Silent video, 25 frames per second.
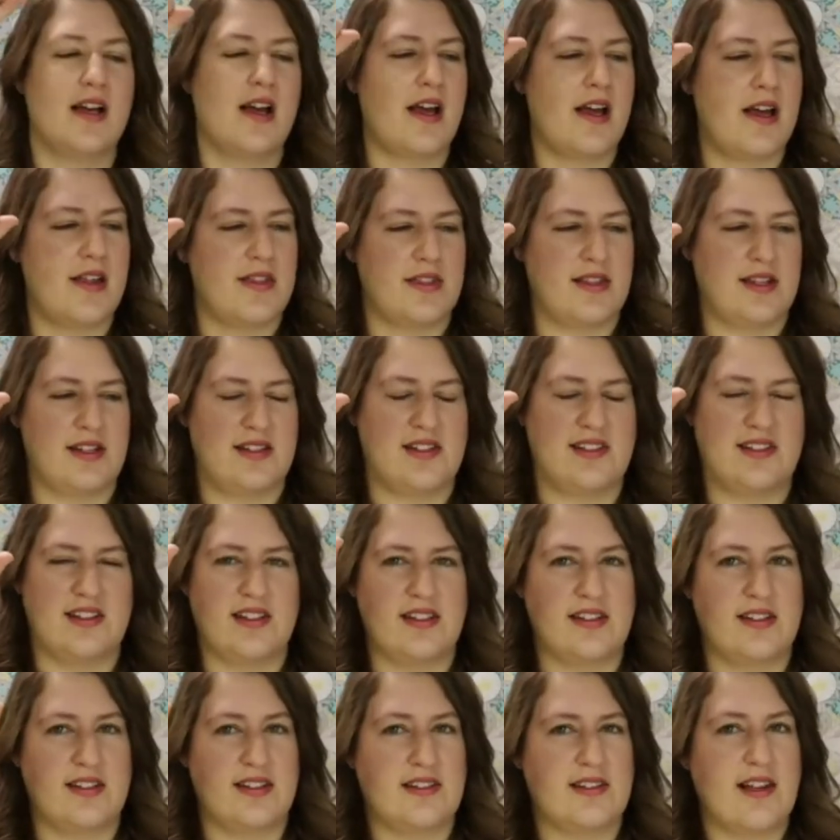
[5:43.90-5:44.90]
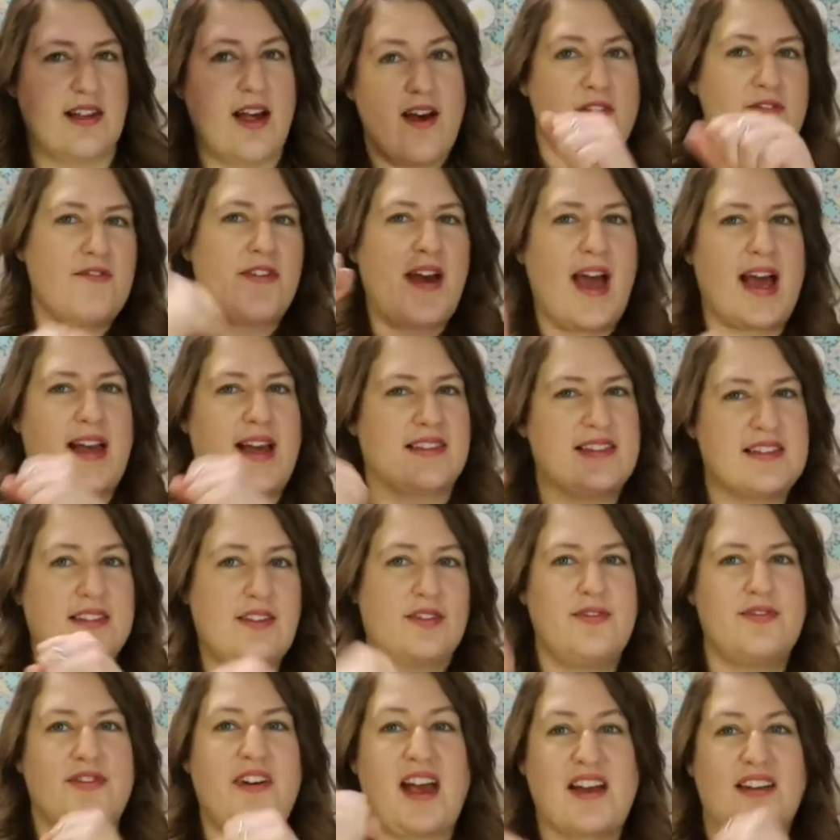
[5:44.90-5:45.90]
This is fast,
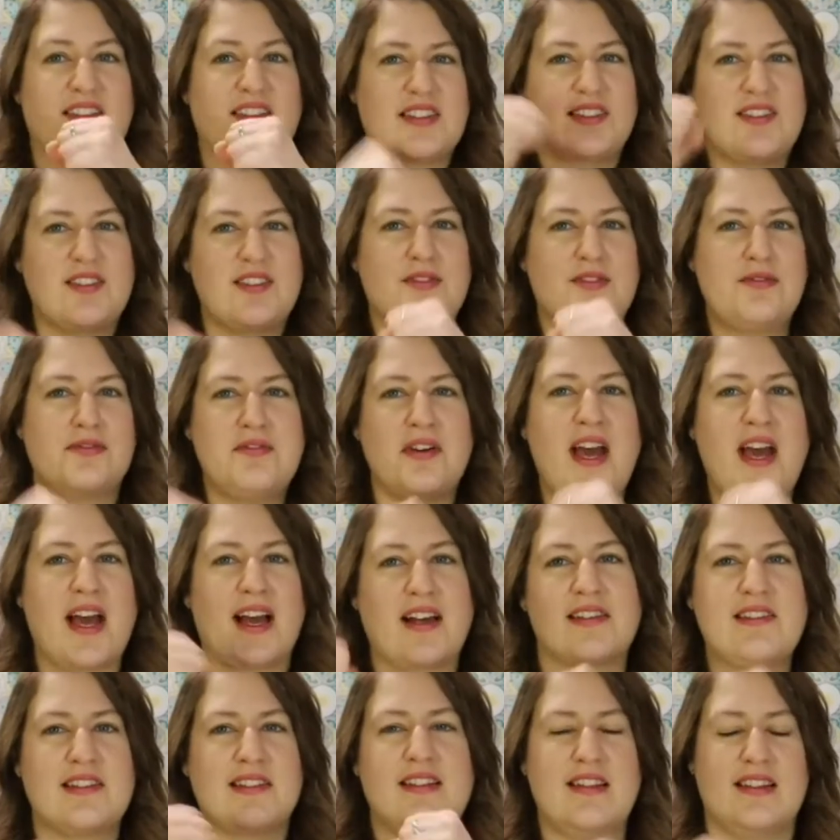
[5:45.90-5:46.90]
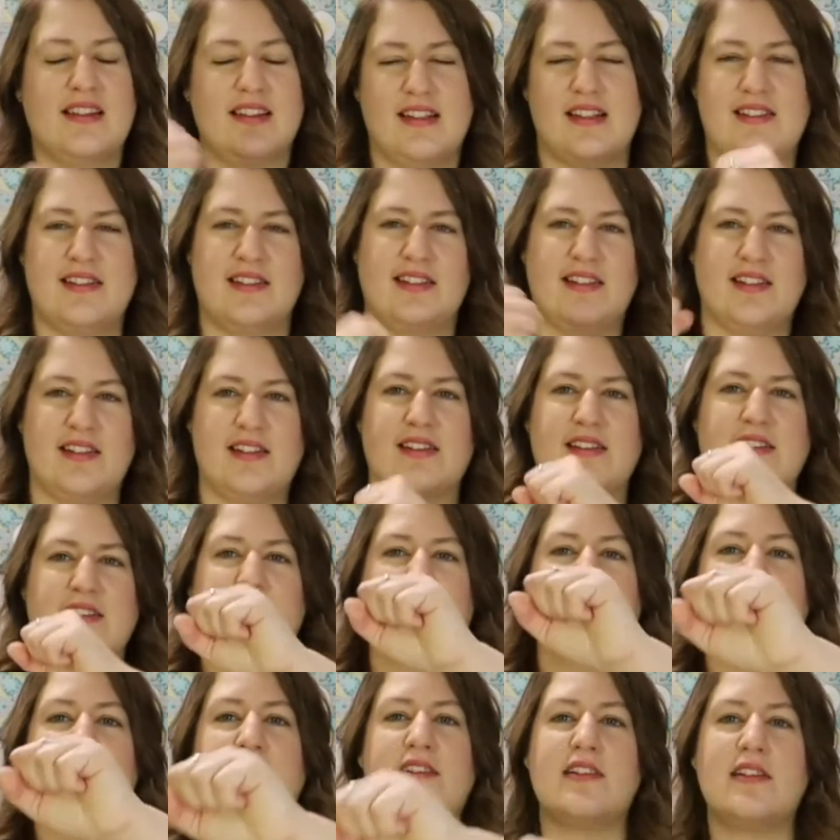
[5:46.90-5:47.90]
fast, fast. This is
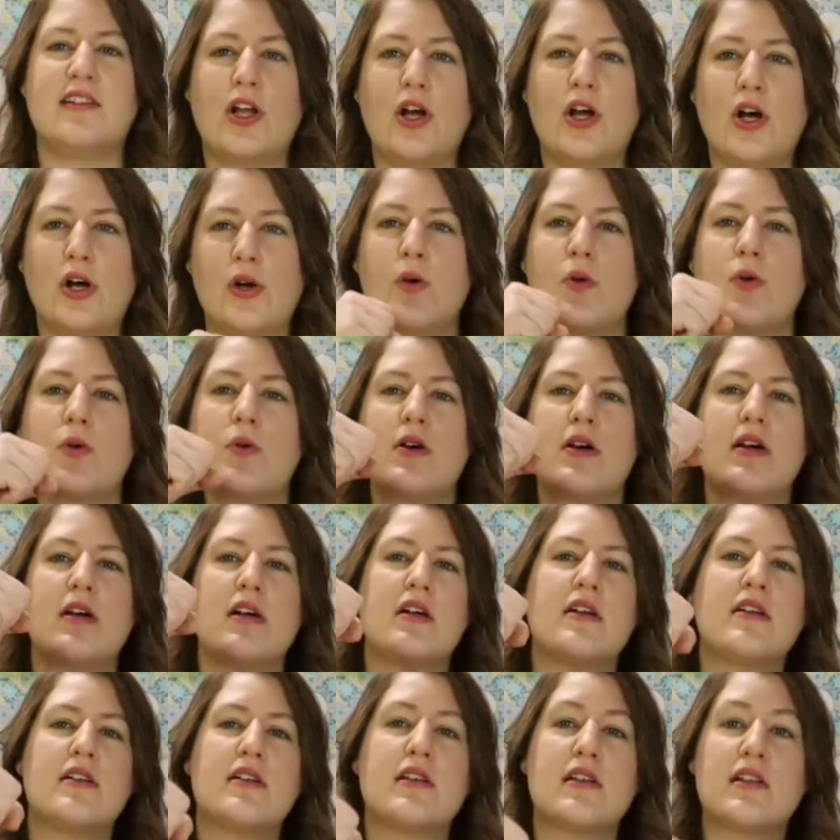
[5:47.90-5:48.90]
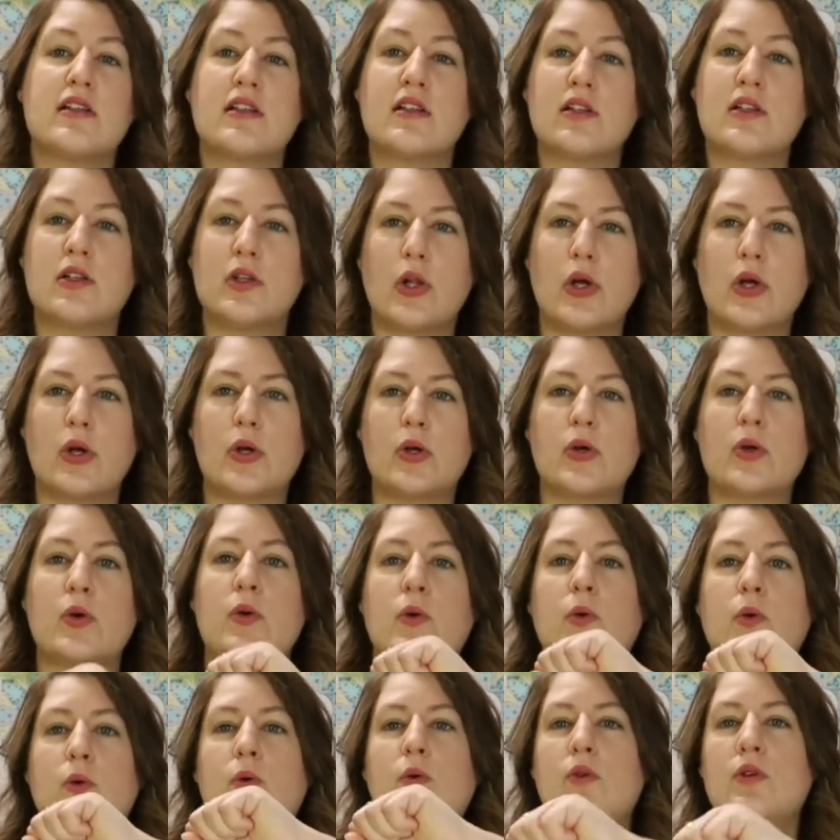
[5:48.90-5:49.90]
slow,
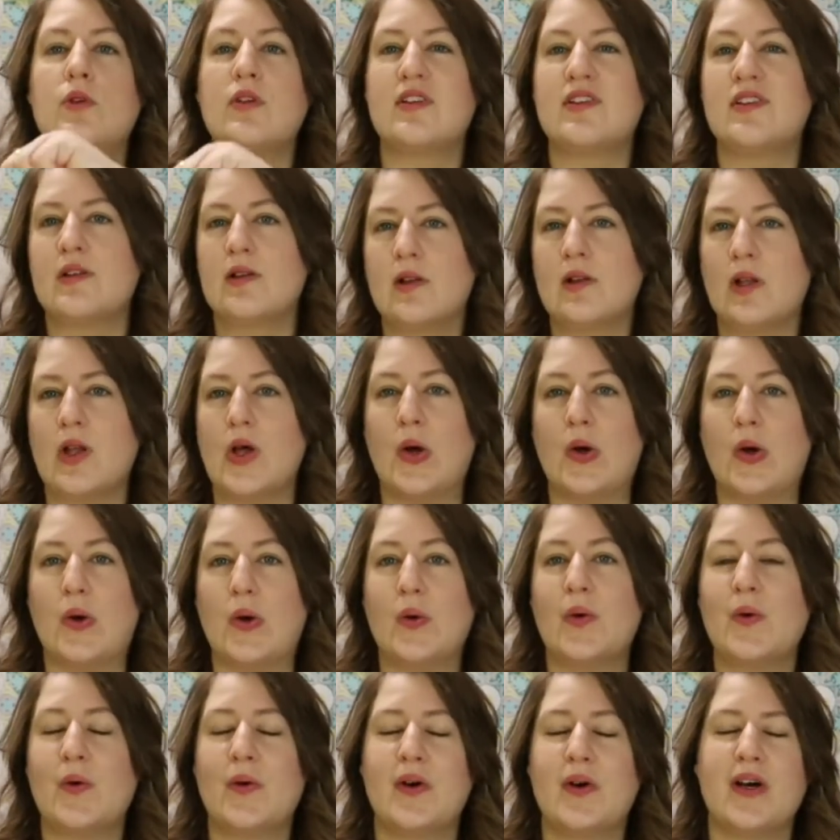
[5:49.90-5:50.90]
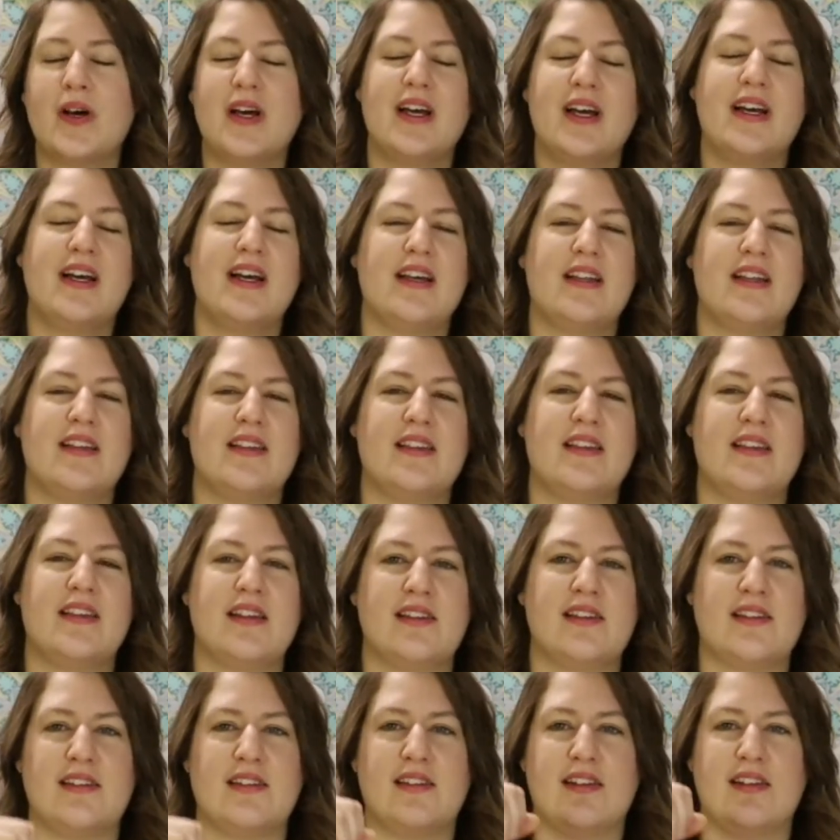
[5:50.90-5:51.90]
slow, slow.
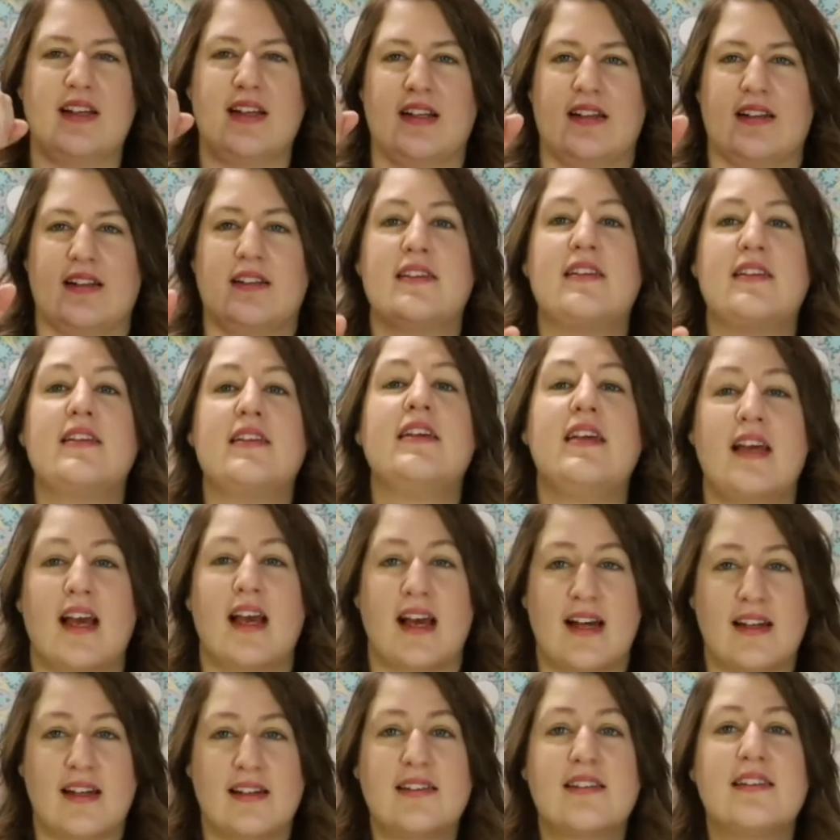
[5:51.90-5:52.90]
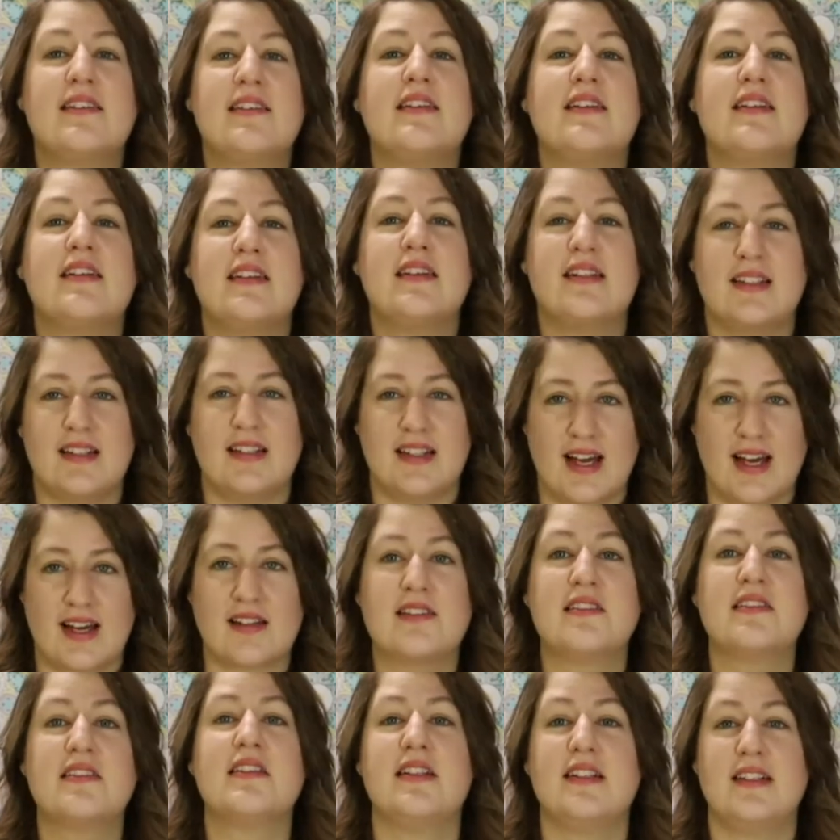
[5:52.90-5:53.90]
This is yes,
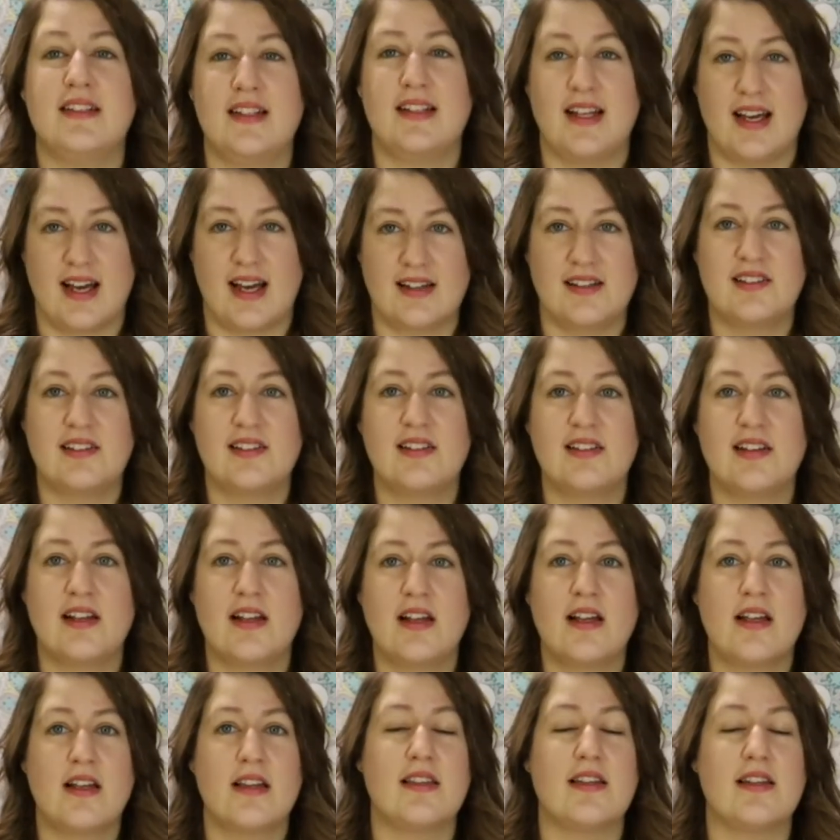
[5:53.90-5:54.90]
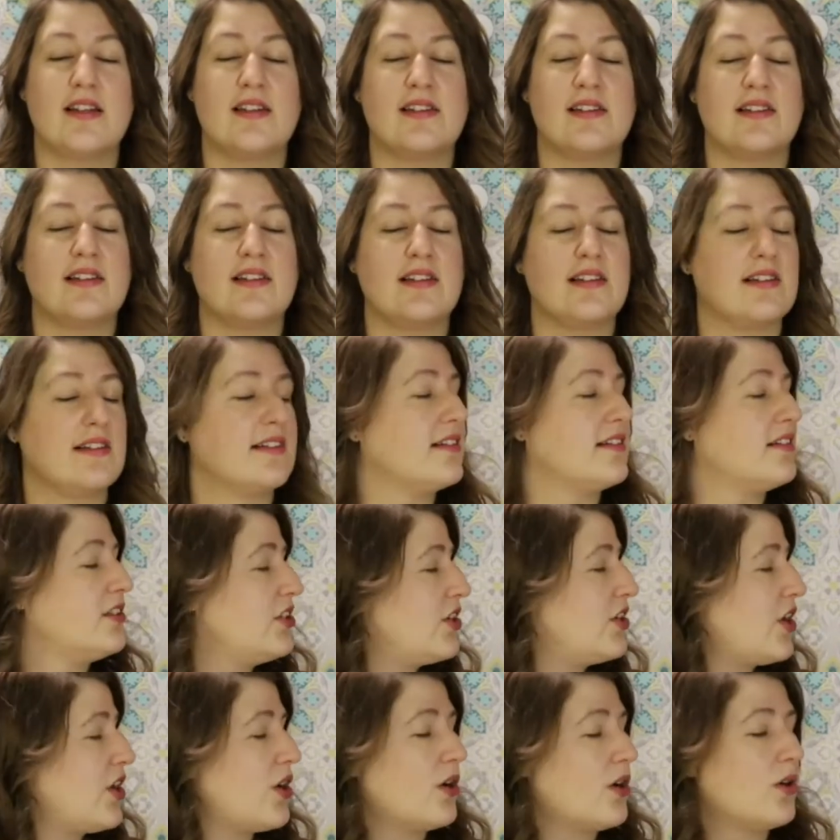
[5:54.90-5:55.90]
yes, yes. This is
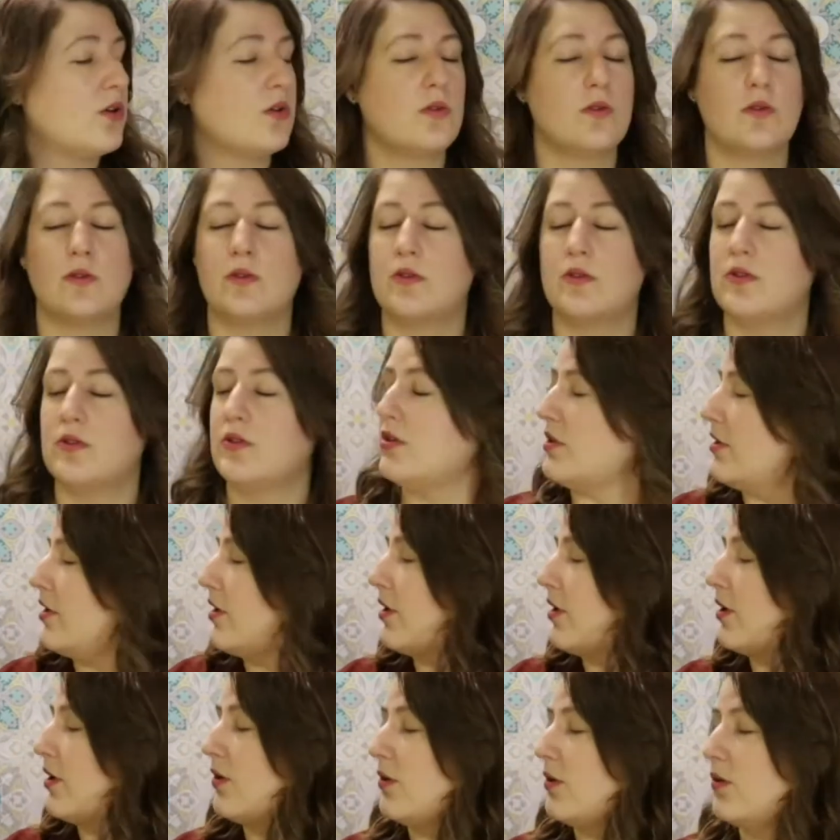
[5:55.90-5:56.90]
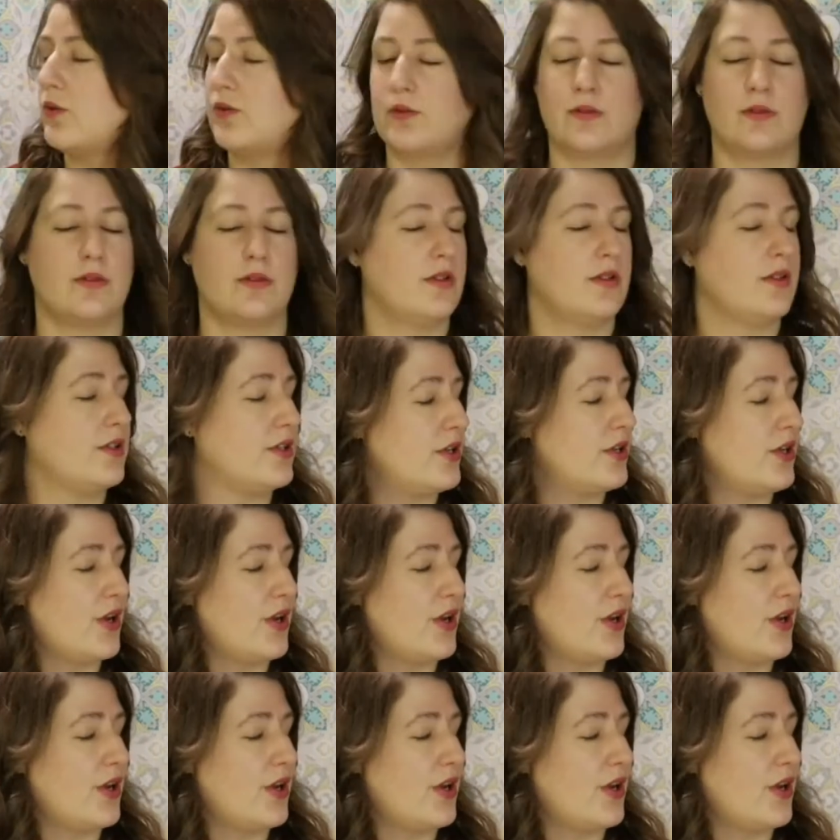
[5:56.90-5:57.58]
no, no, no.